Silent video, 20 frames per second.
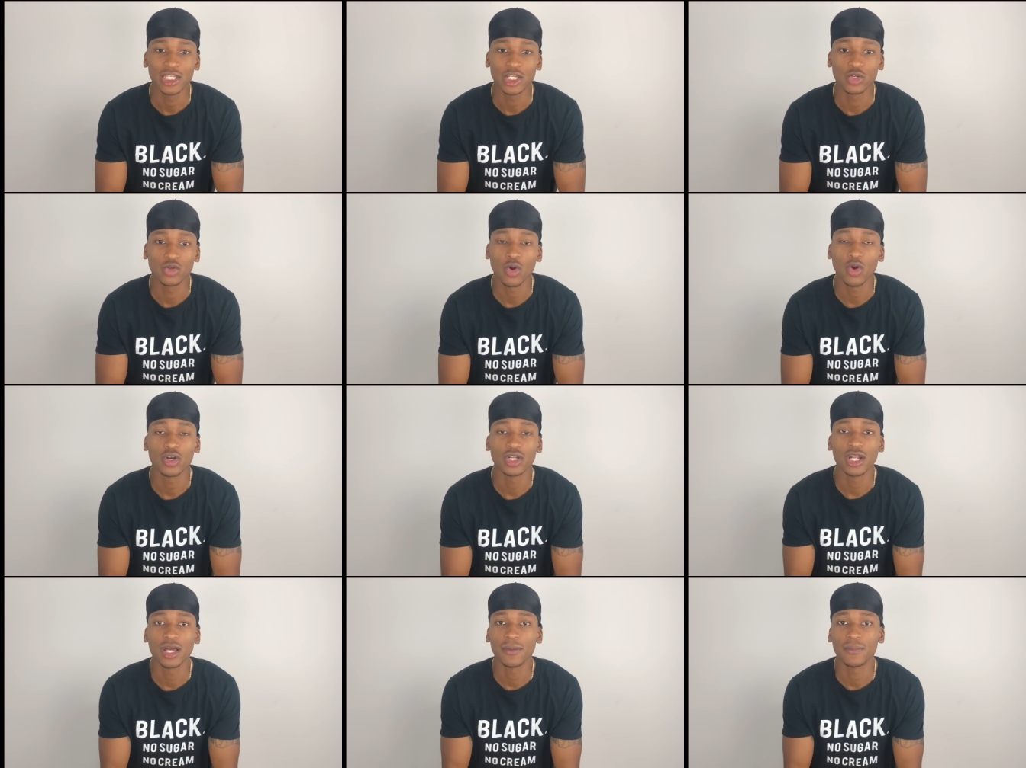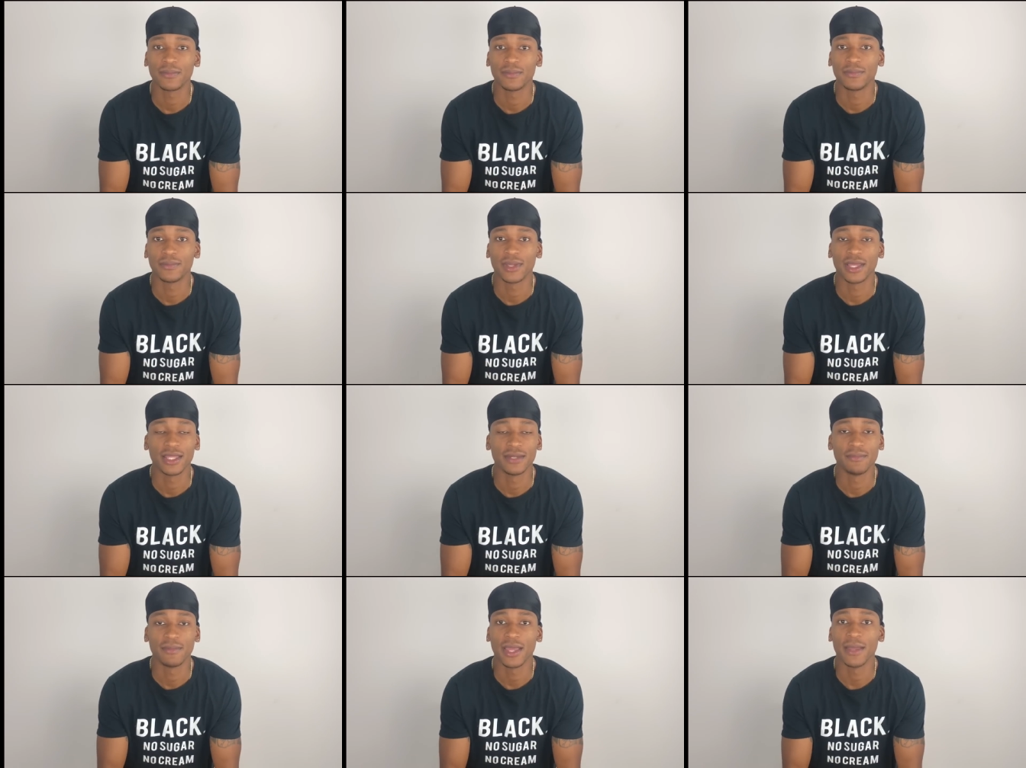growing up
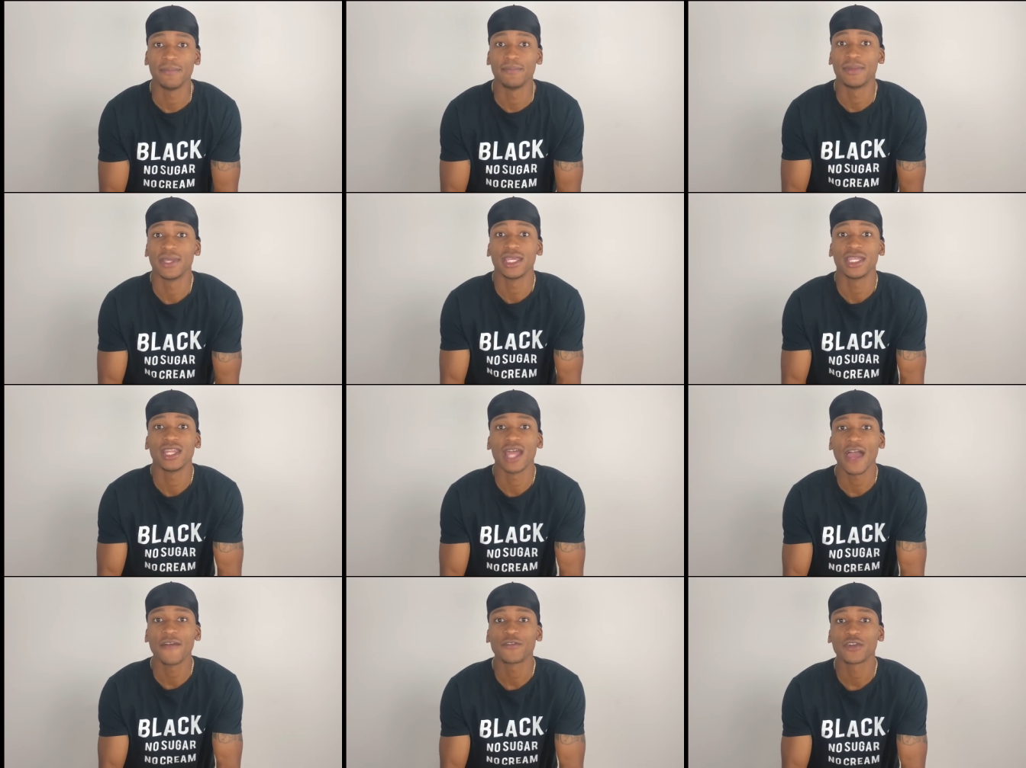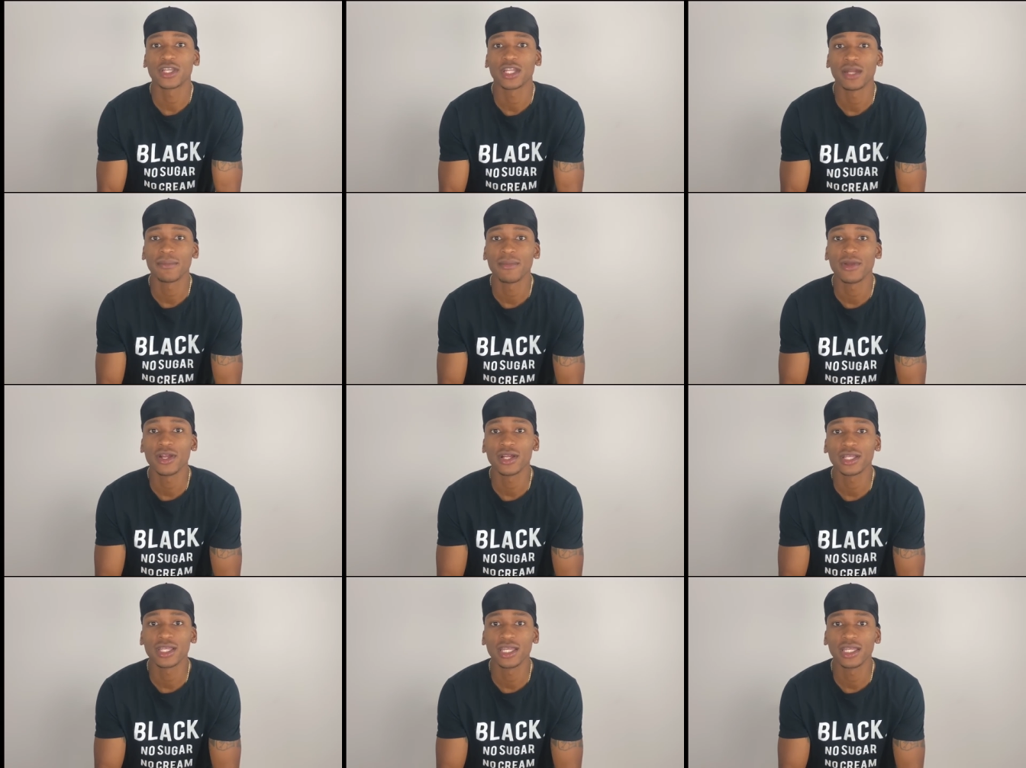and, and being African
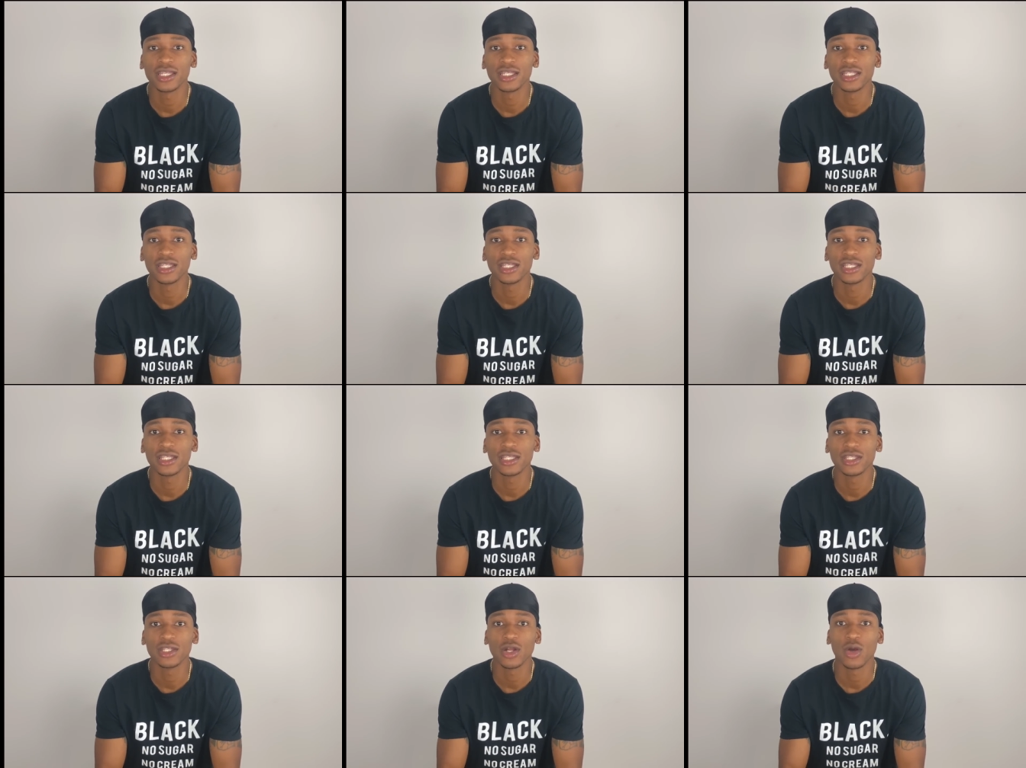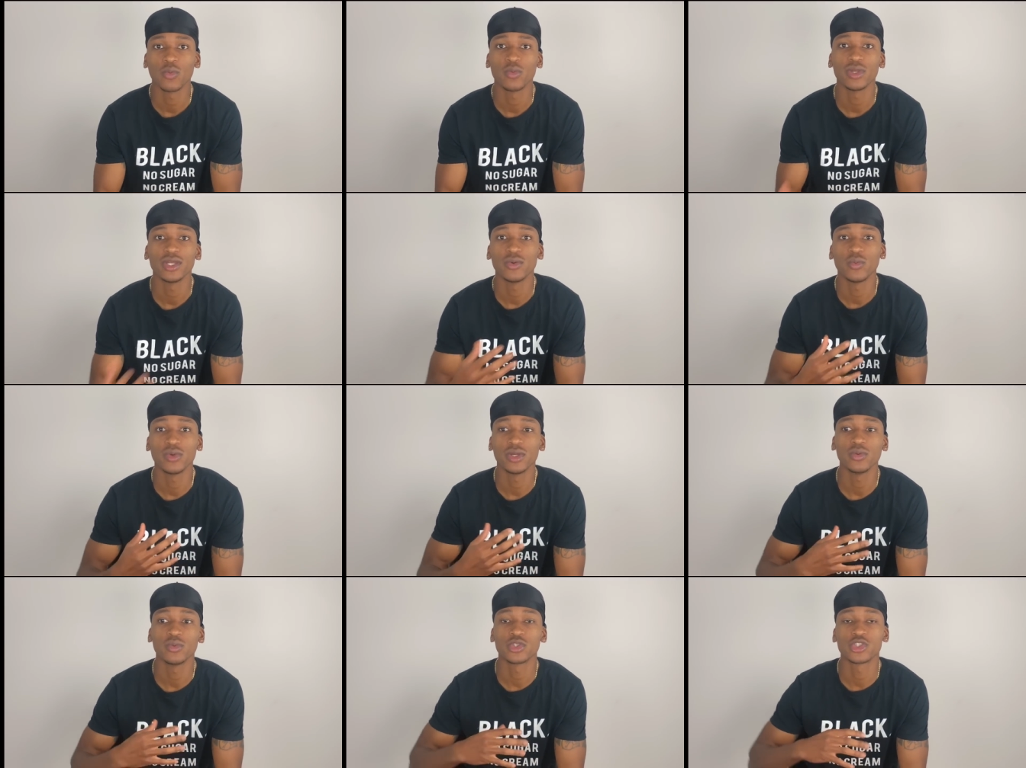American, you know,
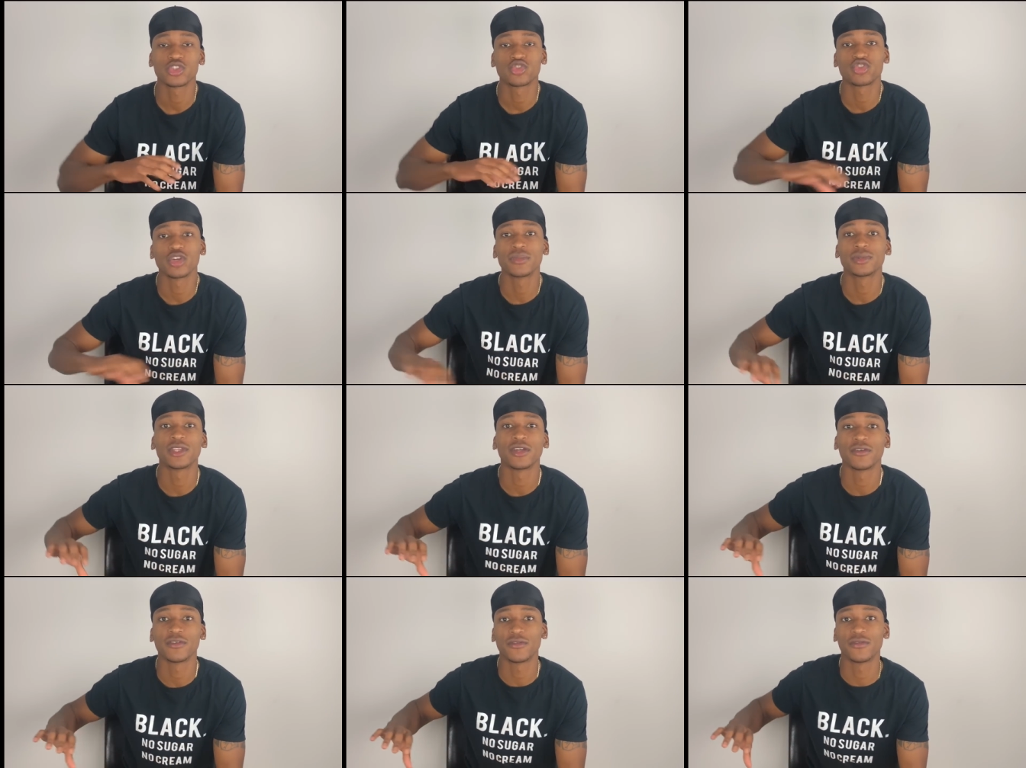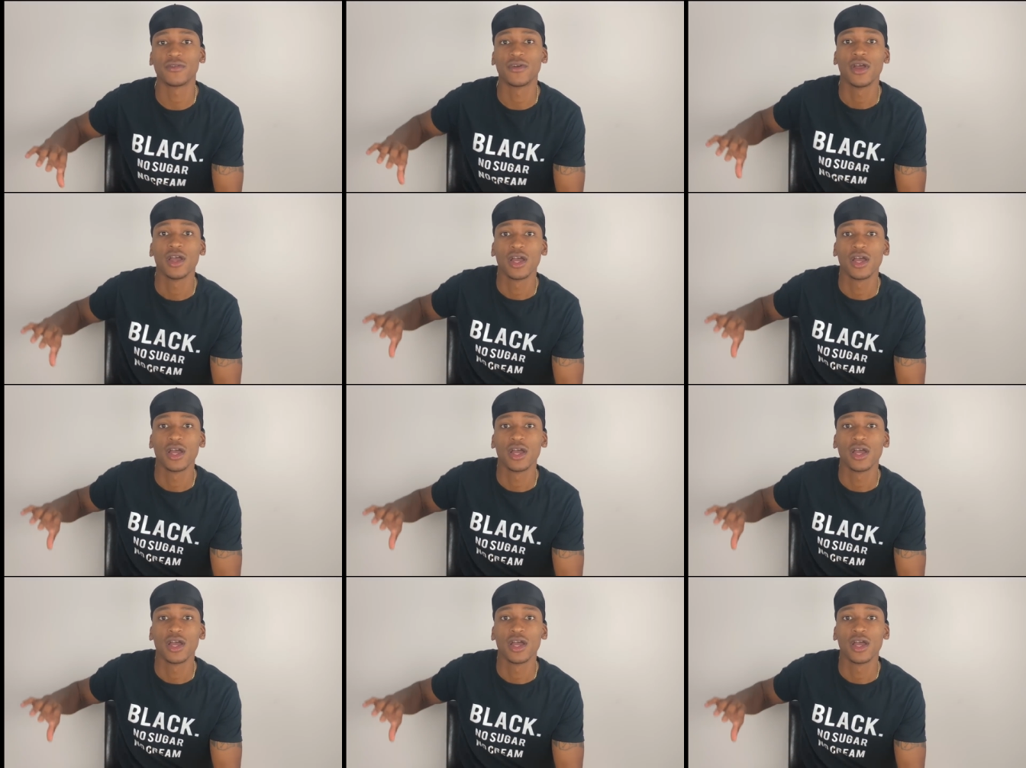we, we were stripped of,